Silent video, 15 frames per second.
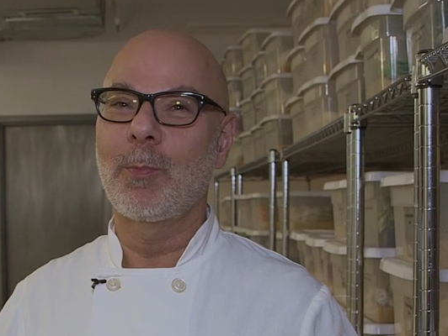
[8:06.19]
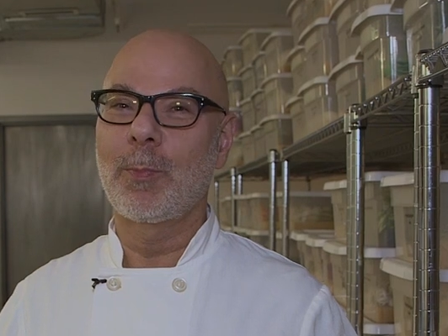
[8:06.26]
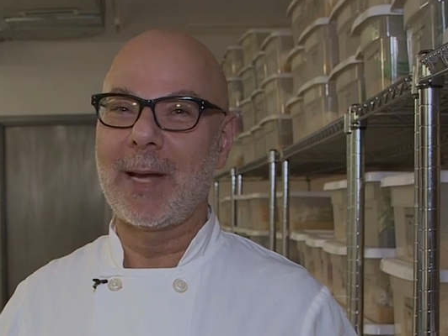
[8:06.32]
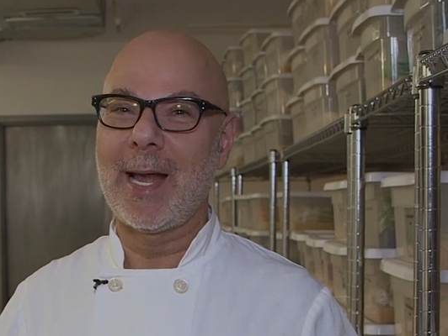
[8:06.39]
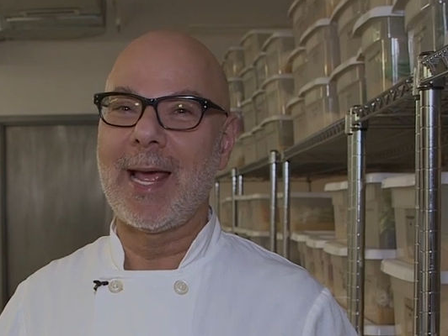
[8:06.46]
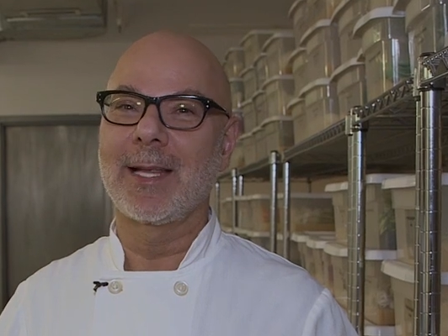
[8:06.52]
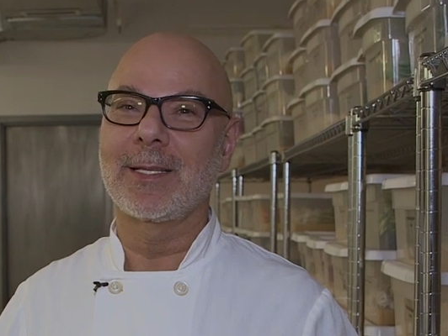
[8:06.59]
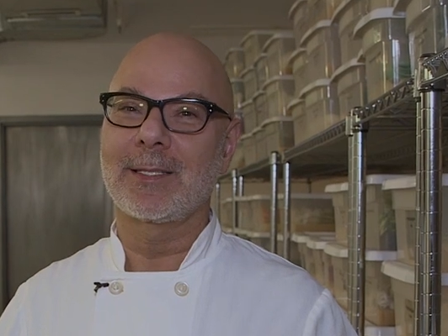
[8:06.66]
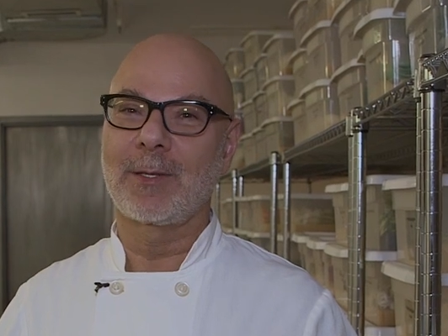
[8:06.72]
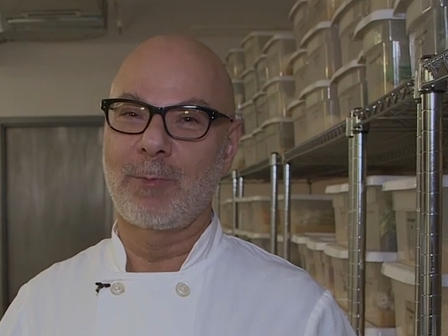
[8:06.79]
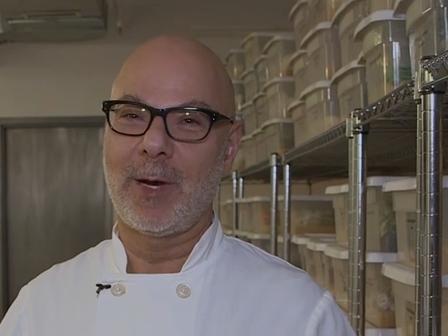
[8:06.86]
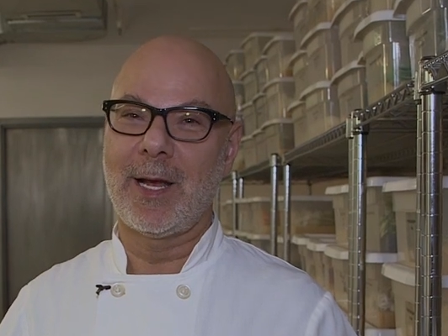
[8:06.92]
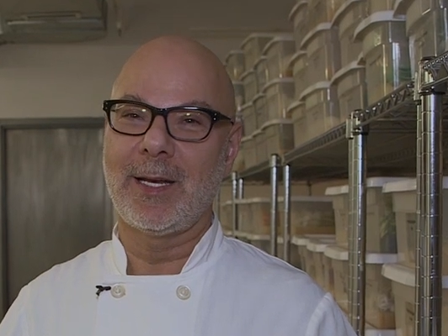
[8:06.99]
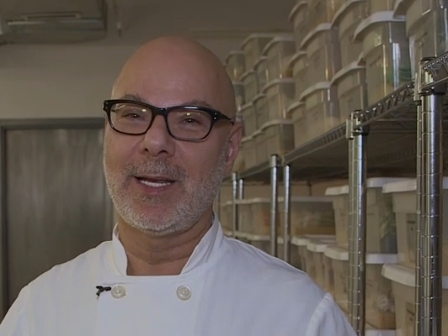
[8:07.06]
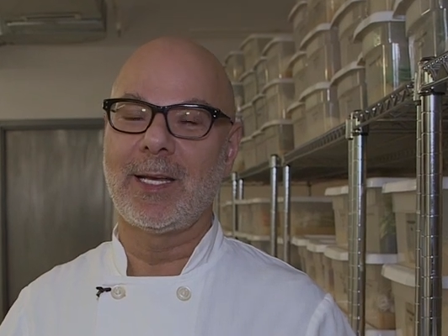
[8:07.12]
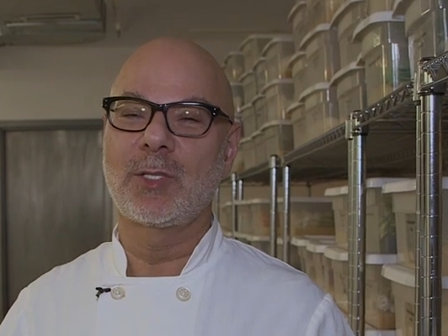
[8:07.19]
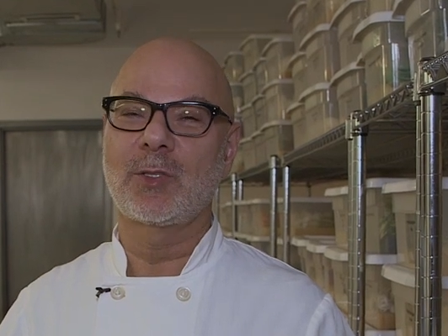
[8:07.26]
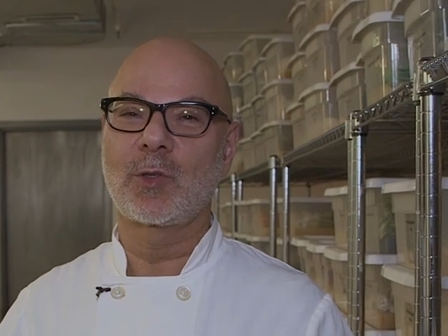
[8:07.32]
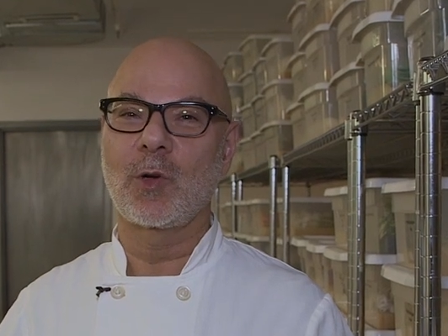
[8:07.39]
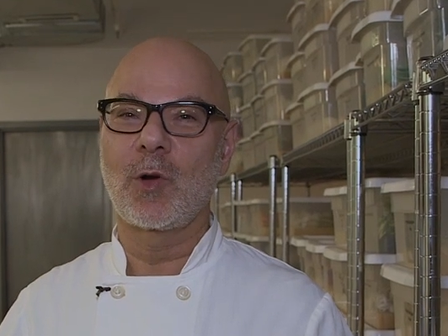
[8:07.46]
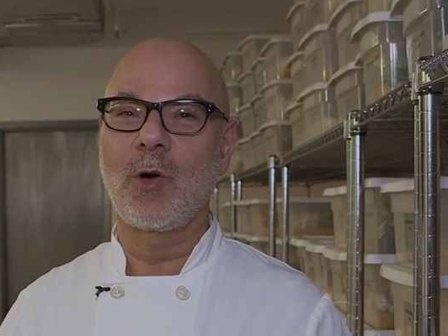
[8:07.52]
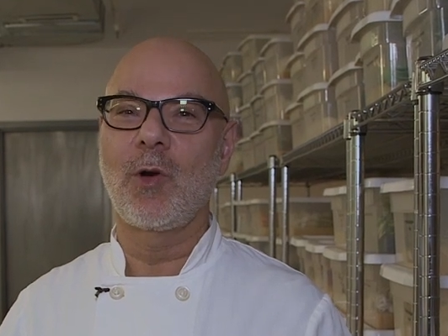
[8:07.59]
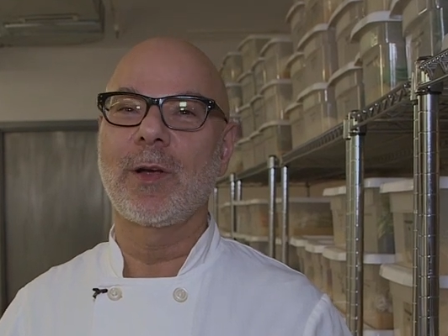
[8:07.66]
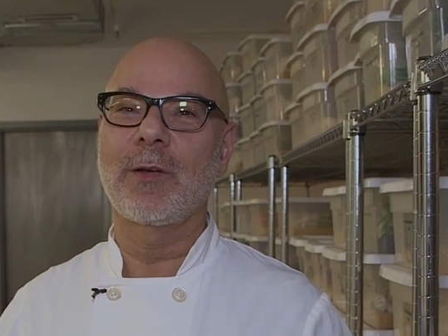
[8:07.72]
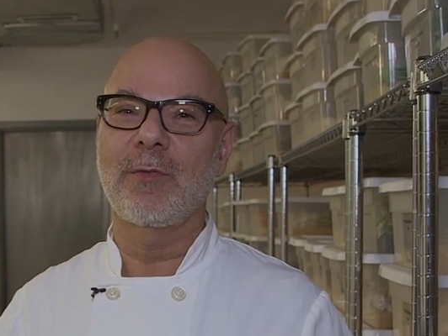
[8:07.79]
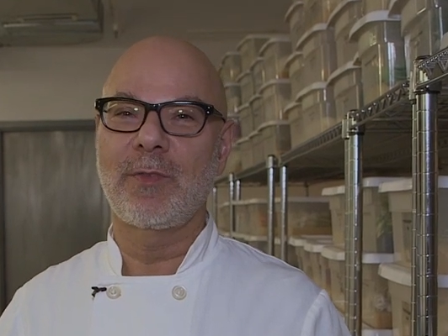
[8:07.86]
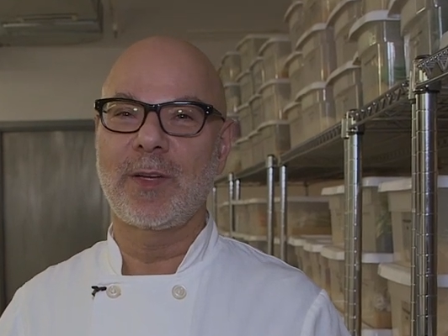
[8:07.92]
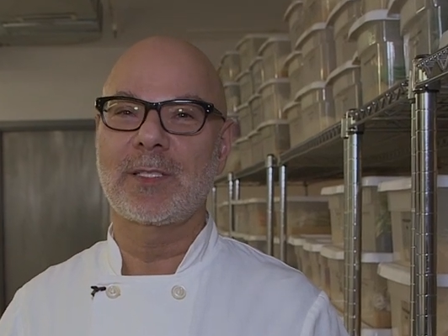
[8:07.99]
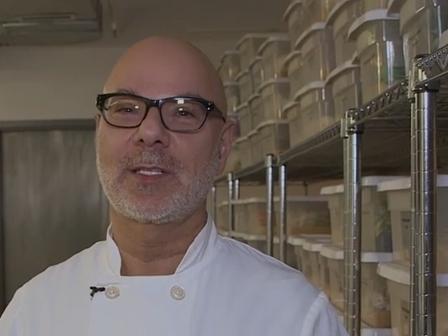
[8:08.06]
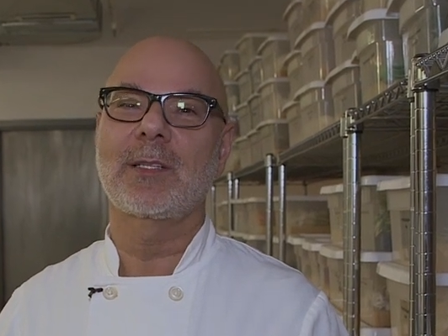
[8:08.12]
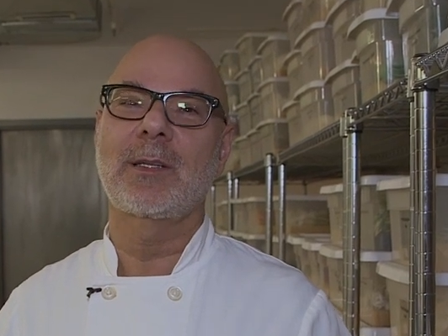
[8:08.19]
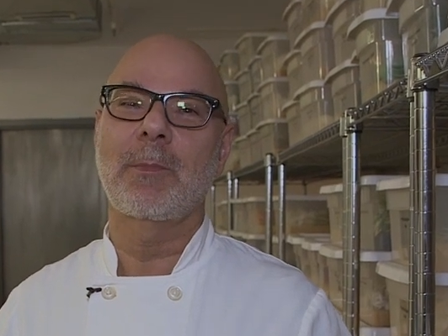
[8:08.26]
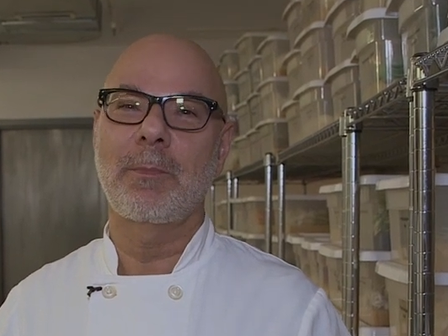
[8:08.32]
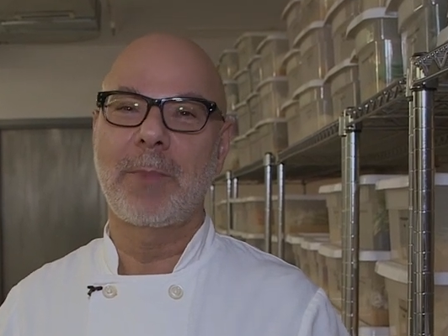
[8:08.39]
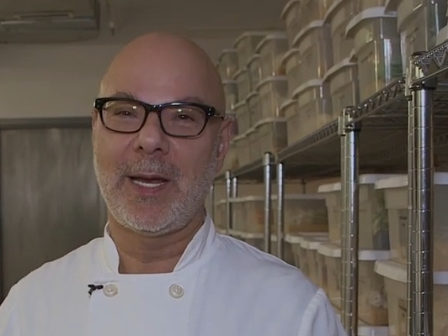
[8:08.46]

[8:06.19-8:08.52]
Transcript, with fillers: plans a wedding is to go and visit the